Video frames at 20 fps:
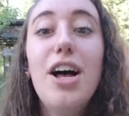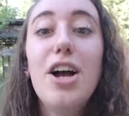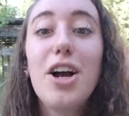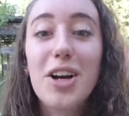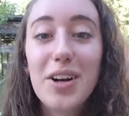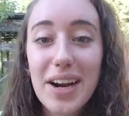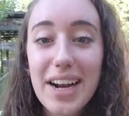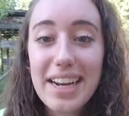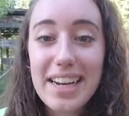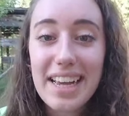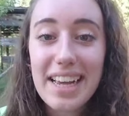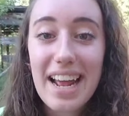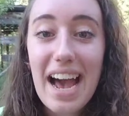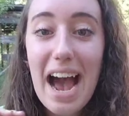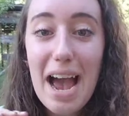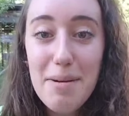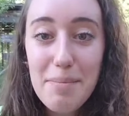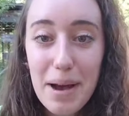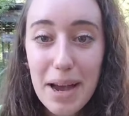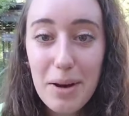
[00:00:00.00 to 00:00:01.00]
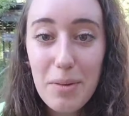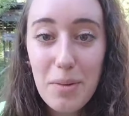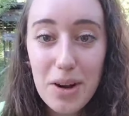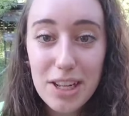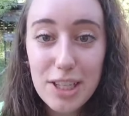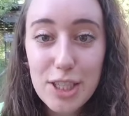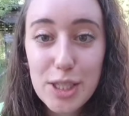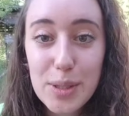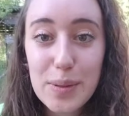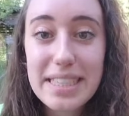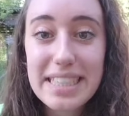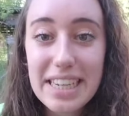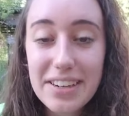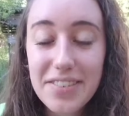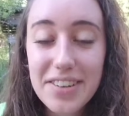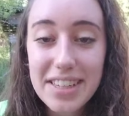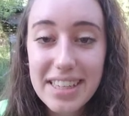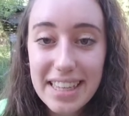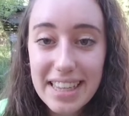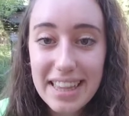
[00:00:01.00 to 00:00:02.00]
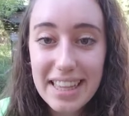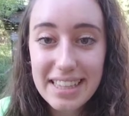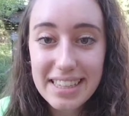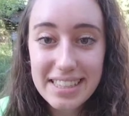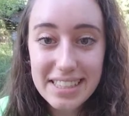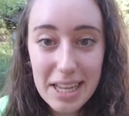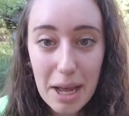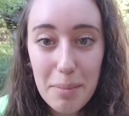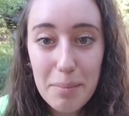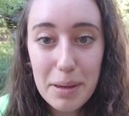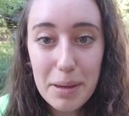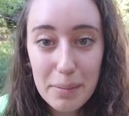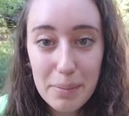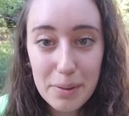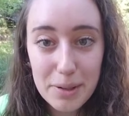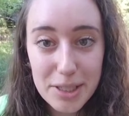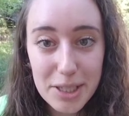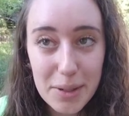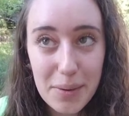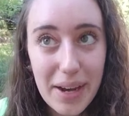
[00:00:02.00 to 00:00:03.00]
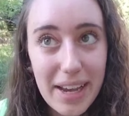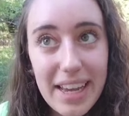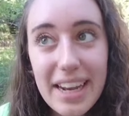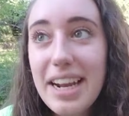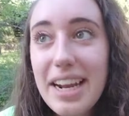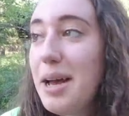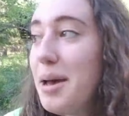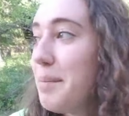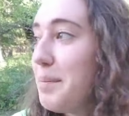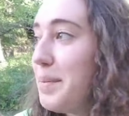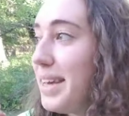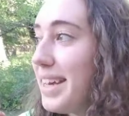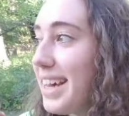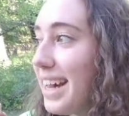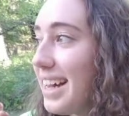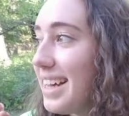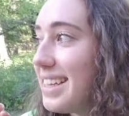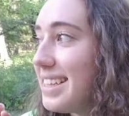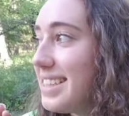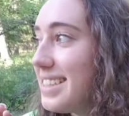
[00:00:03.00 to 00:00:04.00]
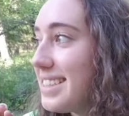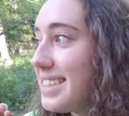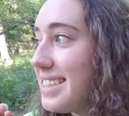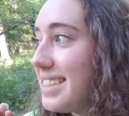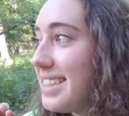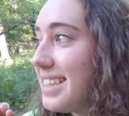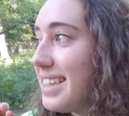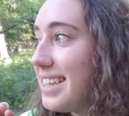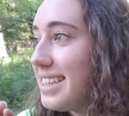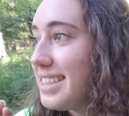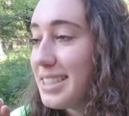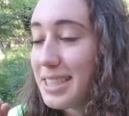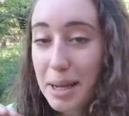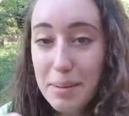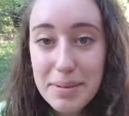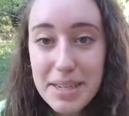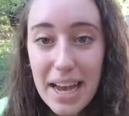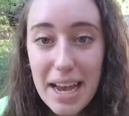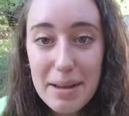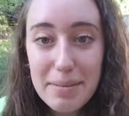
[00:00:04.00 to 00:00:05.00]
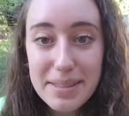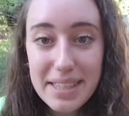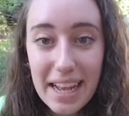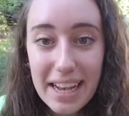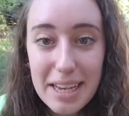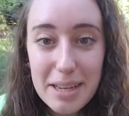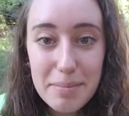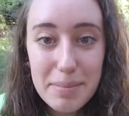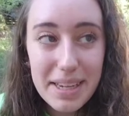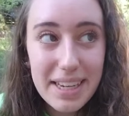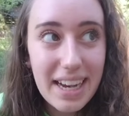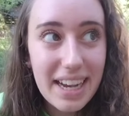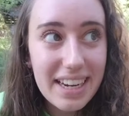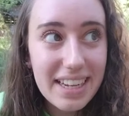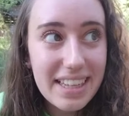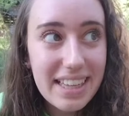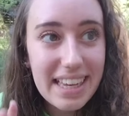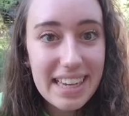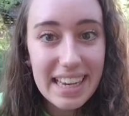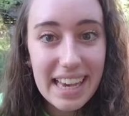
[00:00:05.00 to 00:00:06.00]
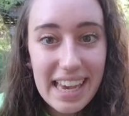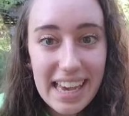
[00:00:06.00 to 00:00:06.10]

Granted, I might want to do it differently than some people do it, because sometimes that can be kind of like,